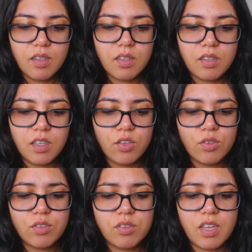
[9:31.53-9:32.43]

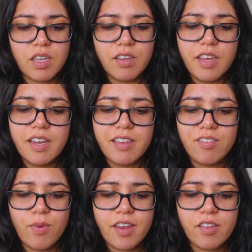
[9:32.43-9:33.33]
It is
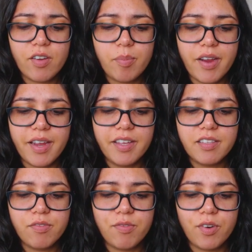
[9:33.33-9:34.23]
regular
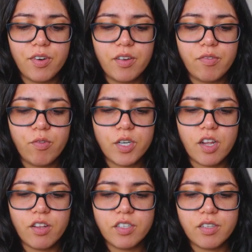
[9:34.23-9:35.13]
price for
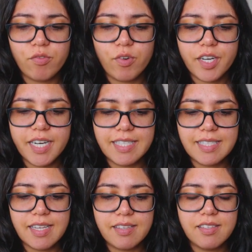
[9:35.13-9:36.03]

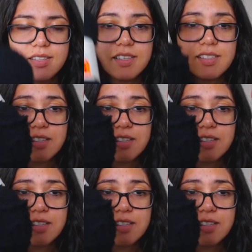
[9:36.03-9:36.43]
$4.49. This is a